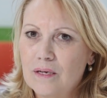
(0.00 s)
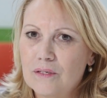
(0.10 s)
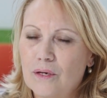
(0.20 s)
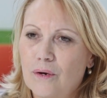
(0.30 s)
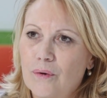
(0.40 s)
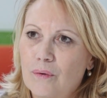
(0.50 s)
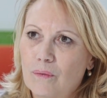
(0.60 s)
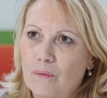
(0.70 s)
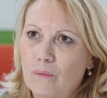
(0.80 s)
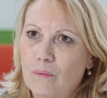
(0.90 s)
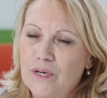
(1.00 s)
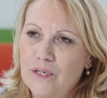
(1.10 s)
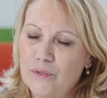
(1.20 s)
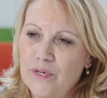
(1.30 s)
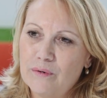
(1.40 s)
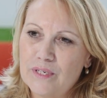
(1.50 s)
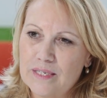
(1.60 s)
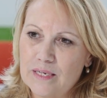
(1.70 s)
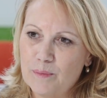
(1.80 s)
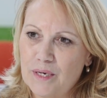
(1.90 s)
So when you're doing your
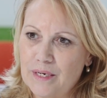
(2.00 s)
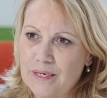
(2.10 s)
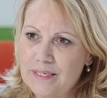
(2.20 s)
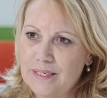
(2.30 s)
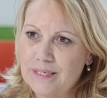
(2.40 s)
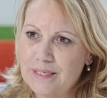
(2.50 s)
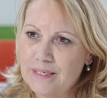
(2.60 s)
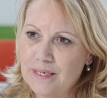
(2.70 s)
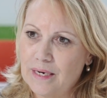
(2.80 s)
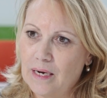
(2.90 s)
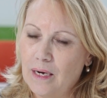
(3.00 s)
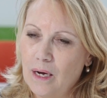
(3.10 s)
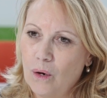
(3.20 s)
assessment, you need to consider